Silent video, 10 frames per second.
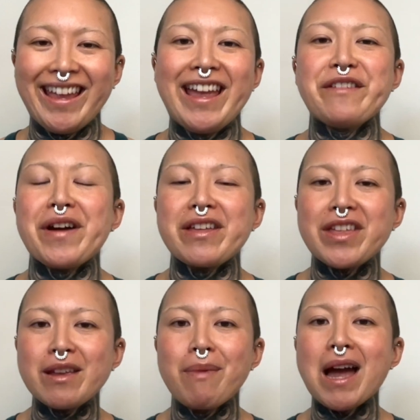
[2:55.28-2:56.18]
If I
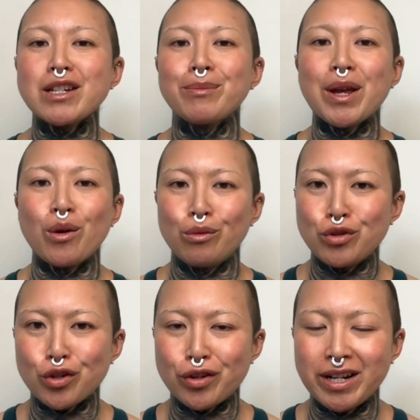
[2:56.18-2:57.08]
think back to my own
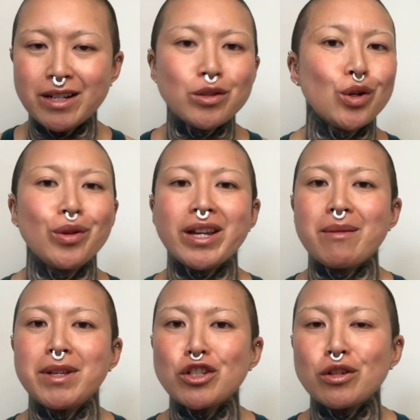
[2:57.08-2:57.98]
journey, so like I
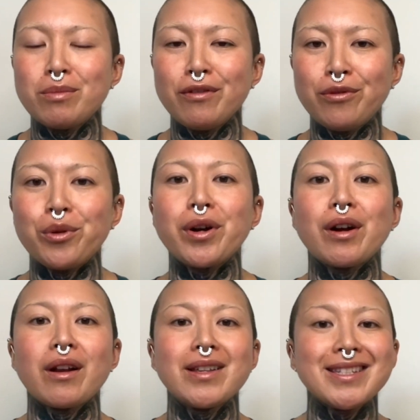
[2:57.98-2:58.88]
mentioned
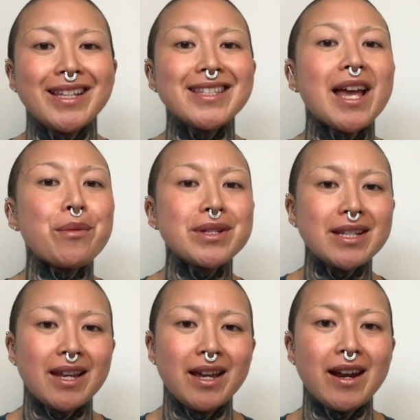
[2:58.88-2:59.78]
before, since I was a
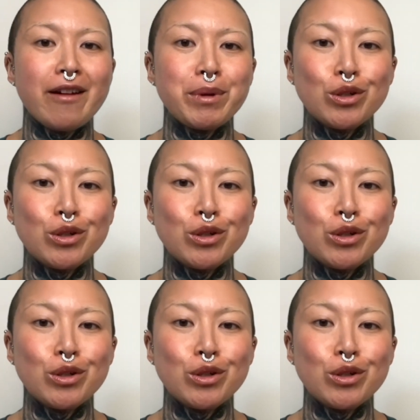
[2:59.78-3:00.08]
kid, I've been